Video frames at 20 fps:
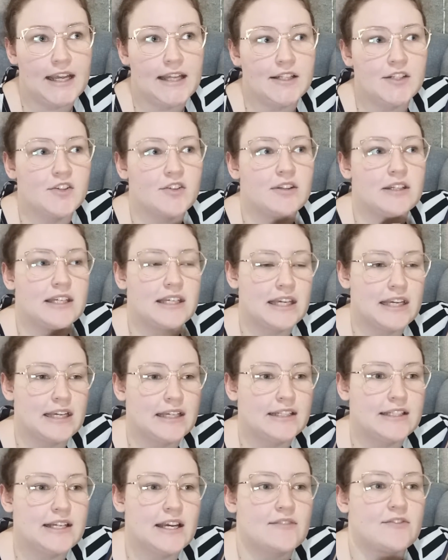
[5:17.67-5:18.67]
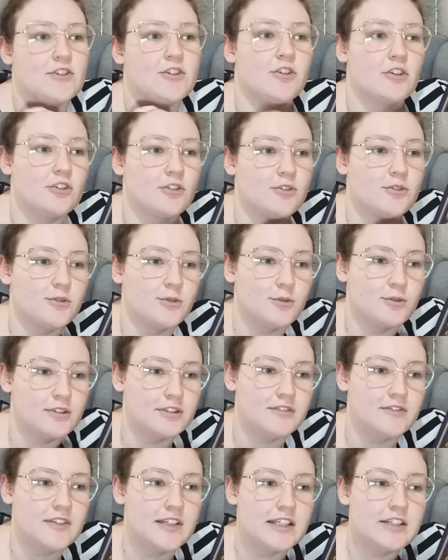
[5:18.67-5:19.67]
and so the kids have to go through
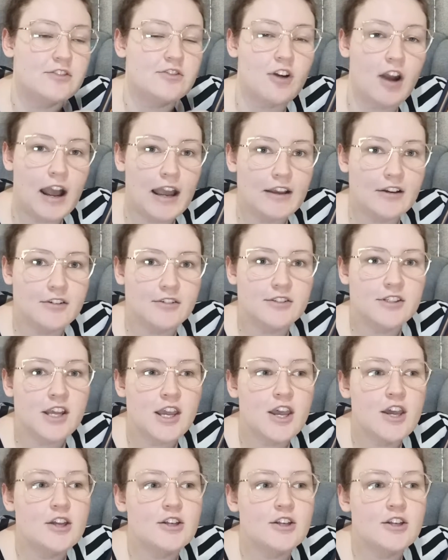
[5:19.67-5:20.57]
all of these trials